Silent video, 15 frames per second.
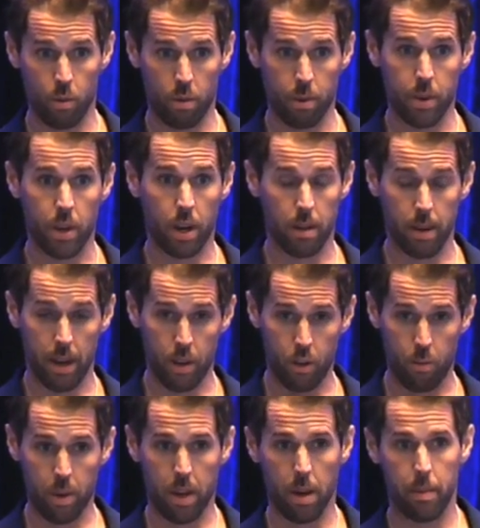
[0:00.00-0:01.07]
And we talk about
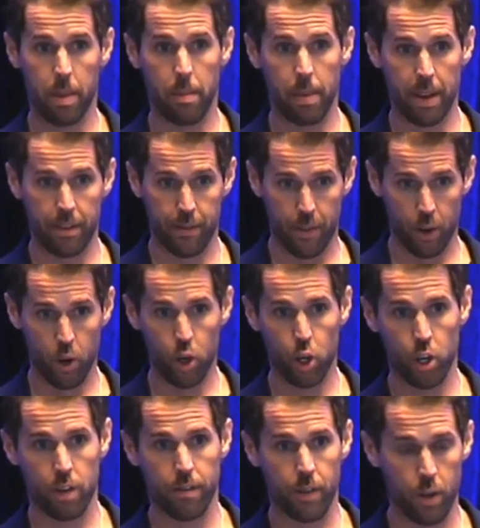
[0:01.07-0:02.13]
you becoming the best
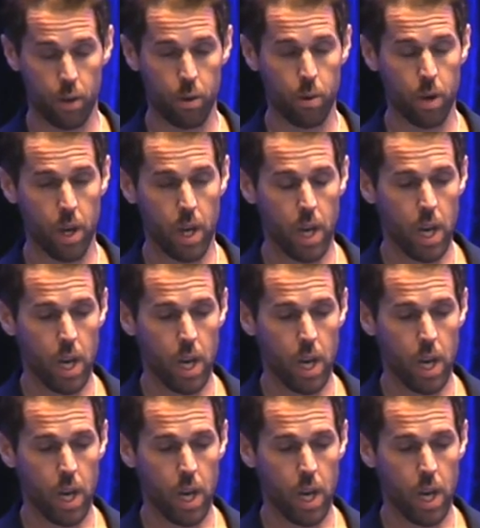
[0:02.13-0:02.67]
version of you.